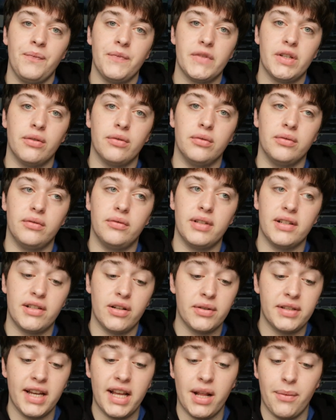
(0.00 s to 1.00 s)
So
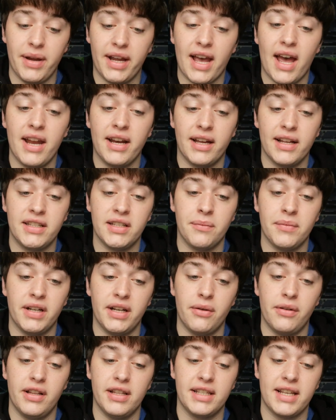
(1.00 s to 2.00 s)
there's no saying that we can't get
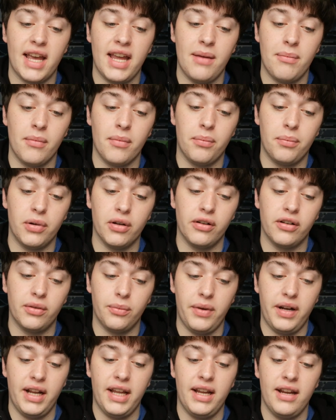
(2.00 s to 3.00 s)
something out of this game,
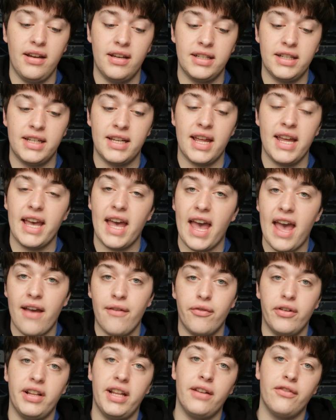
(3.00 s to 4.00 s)
but we need to take
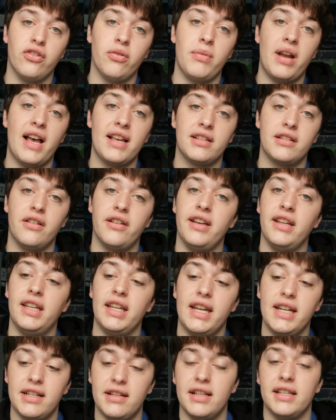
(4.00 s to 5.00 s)
everything from last
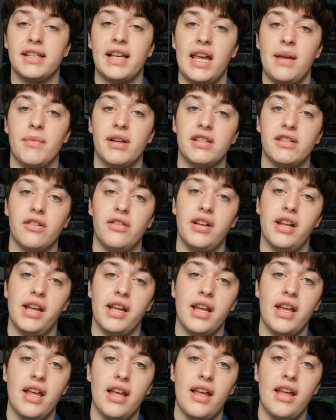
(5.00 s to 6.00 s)
night into this game on
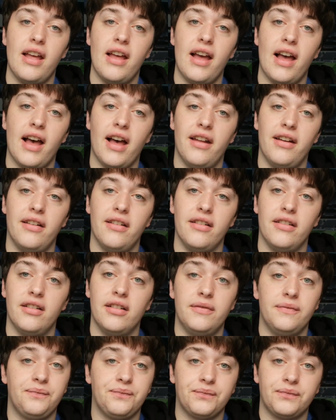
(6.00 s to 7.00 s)
Sunday.
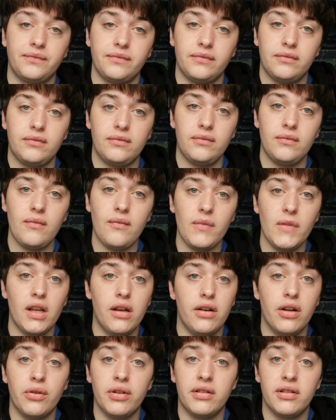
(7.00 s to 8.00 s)
And
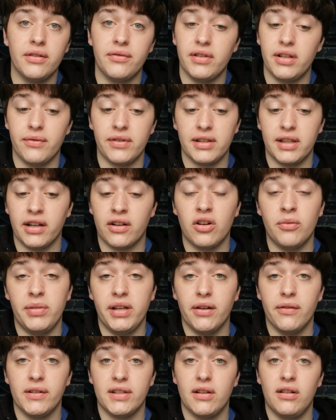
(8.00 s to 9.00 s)
you know, there, there, was, there could
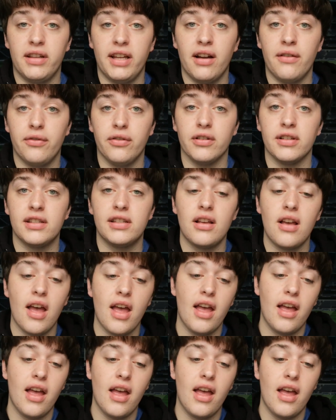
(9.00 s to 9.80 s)
be a result there for us.